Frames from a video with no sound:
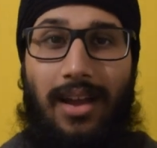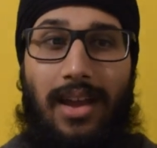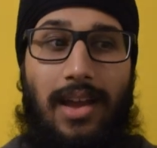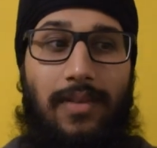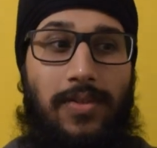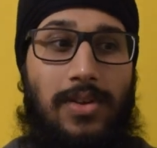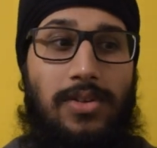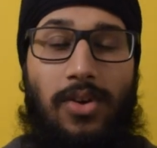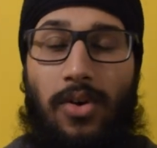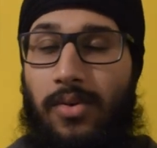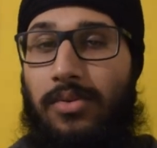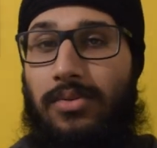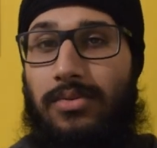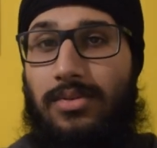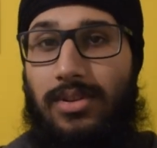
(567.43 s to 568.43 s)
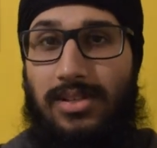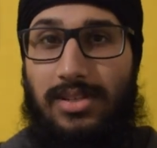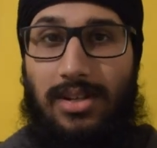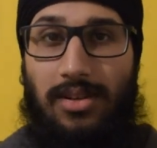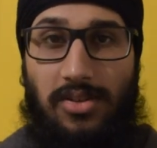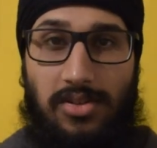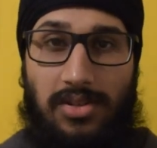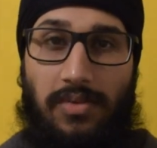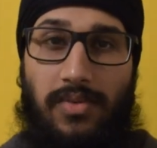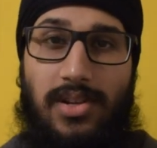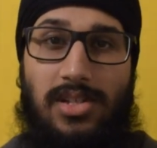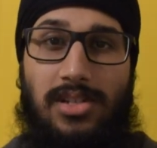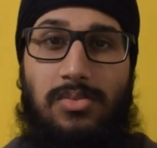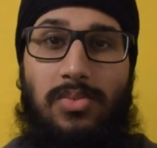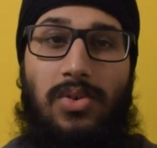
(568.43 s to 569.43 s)
If you don't consider those
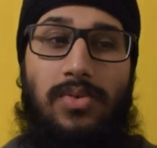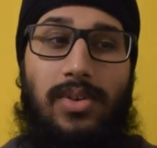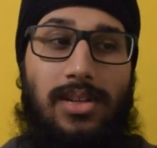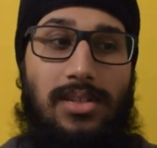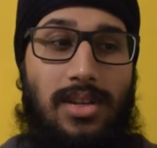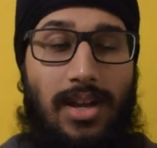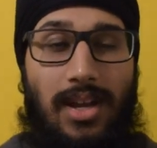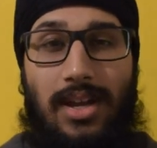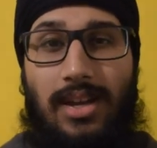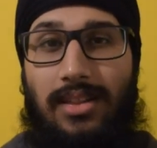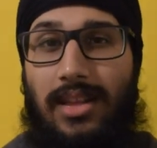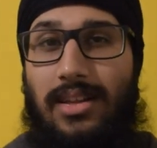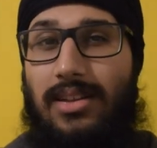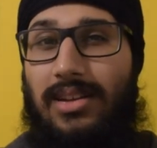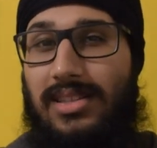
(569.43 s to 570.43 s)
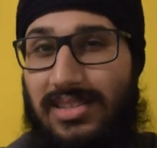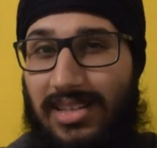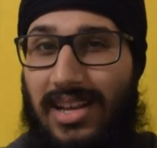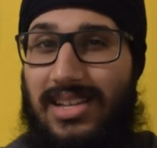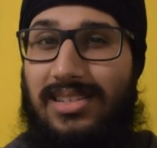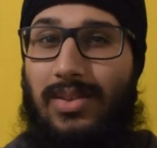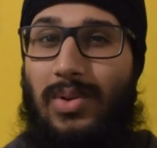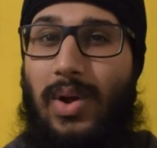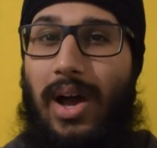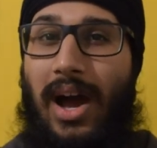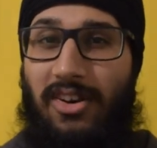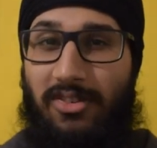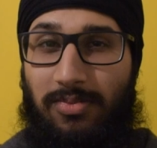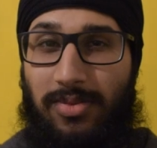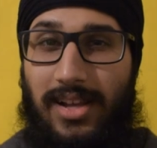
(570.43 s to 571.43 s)
Avengers movies, then you can say it's a little
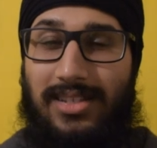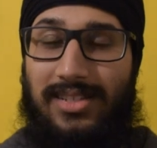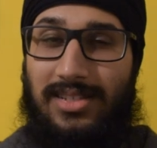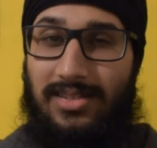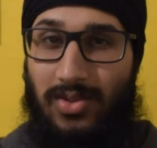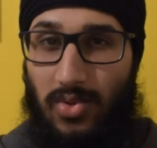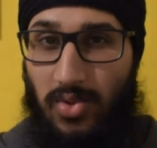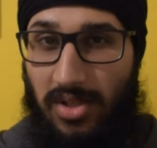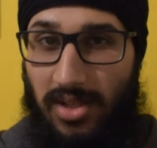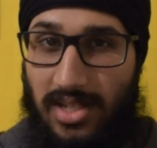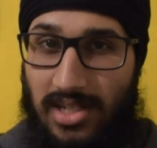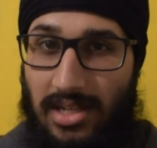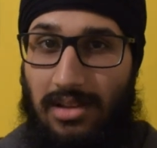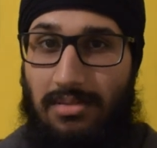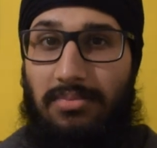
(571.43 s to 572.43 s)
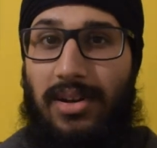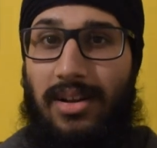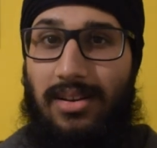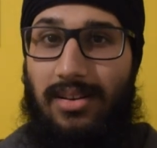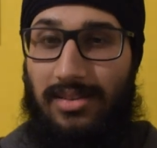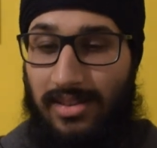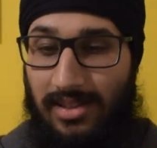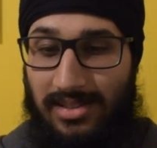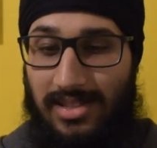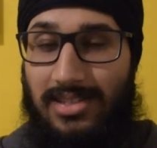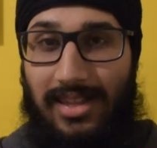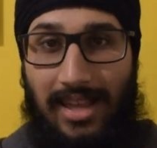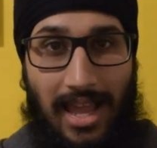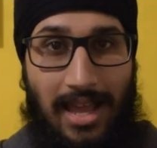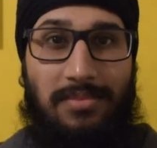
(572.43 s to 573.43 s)
out of place as a trilogy. But this is
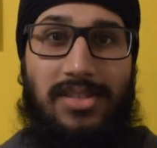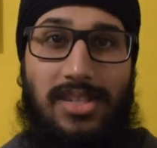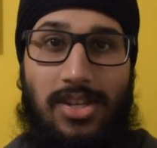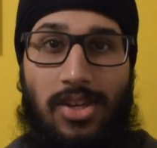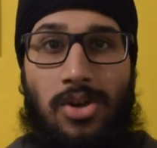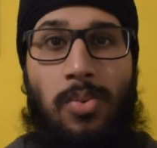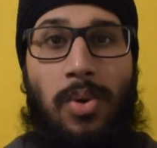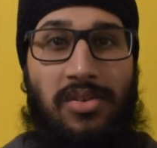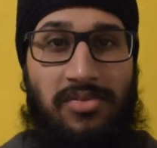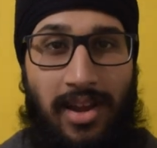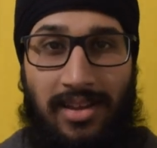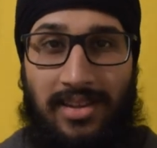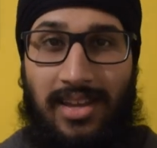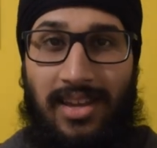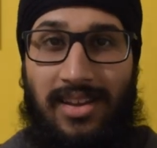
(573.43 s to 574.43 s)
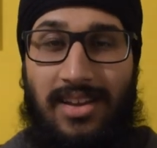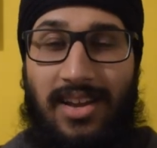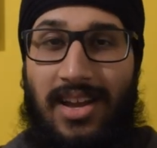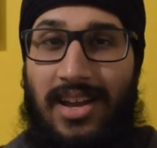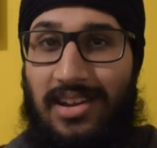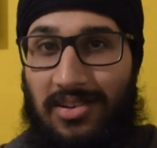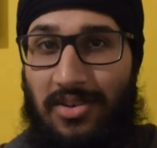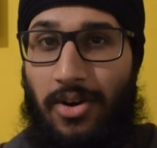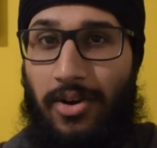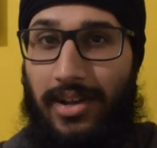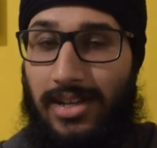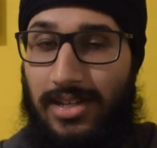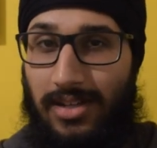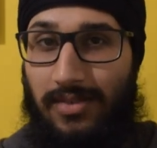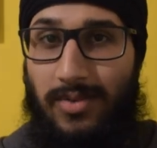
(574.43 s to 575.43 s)
the MCU we're ranking, not
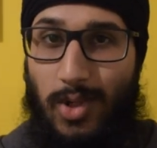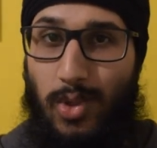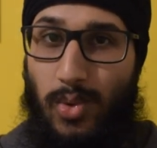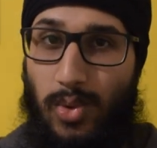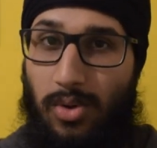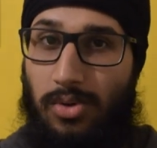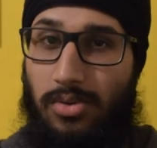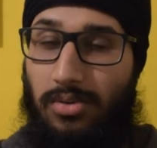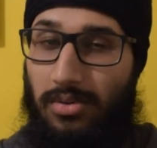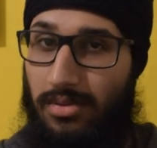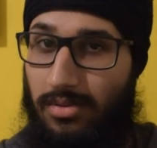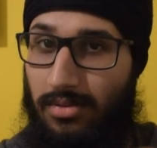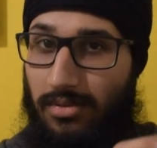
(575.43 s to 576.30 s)
individual